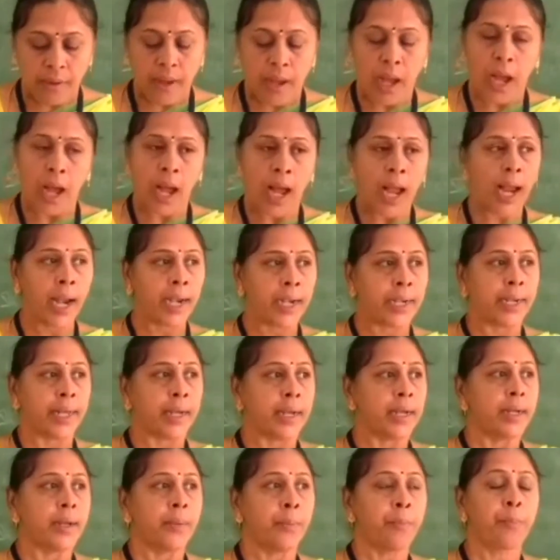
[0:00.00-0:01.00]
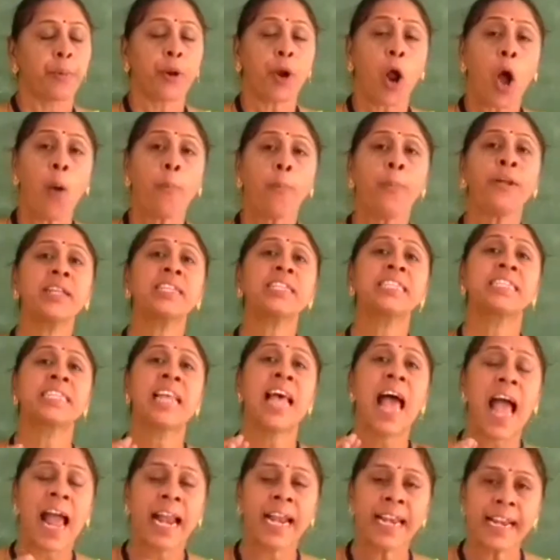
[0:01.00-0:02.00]
And proper
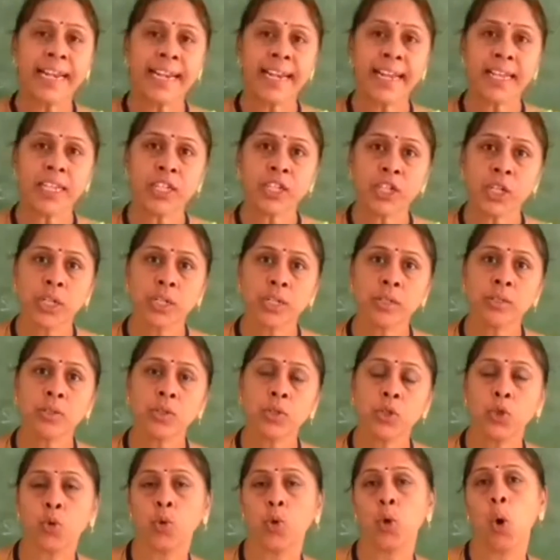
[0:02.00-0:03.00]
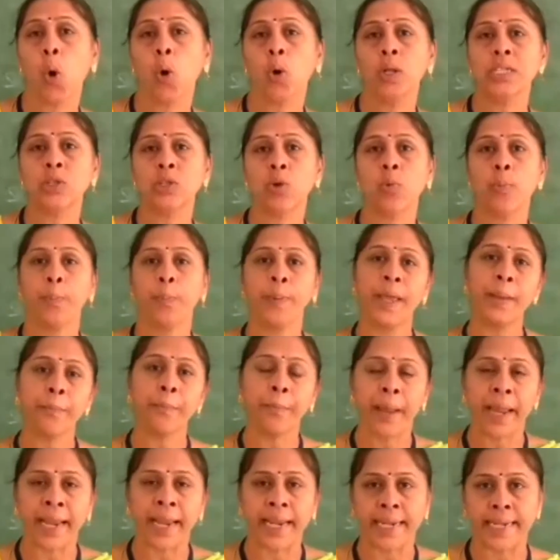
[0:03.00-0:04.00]
sanitation should also be
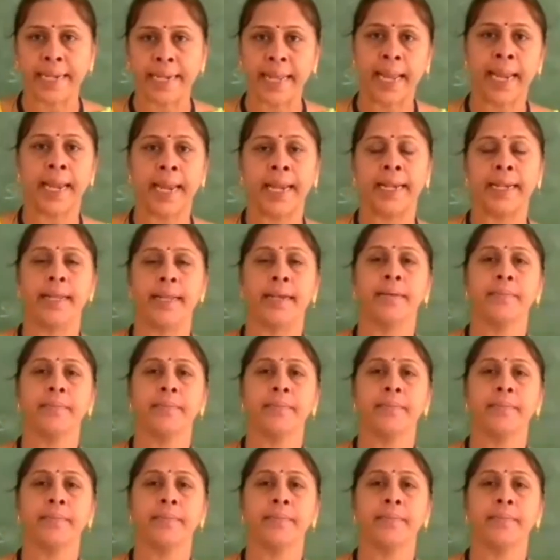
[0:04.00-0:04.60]
maintained.